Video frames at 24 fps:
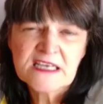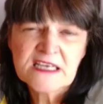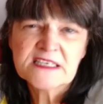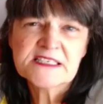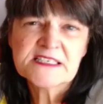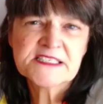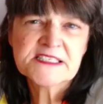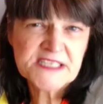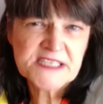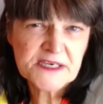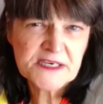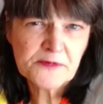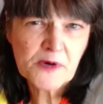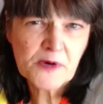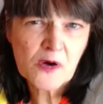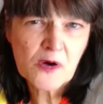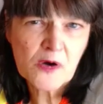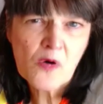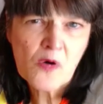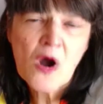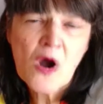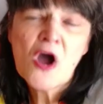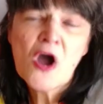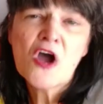
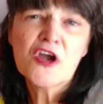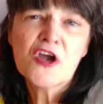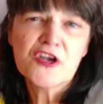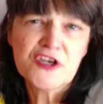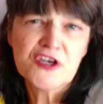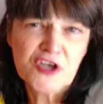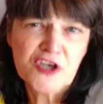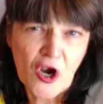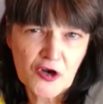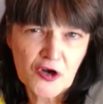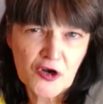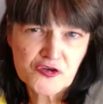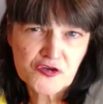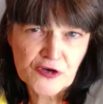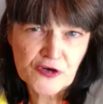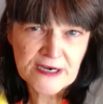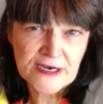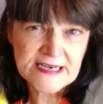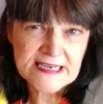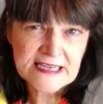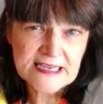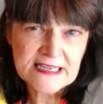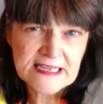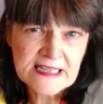0 yard
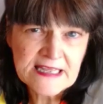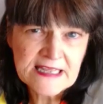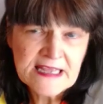training.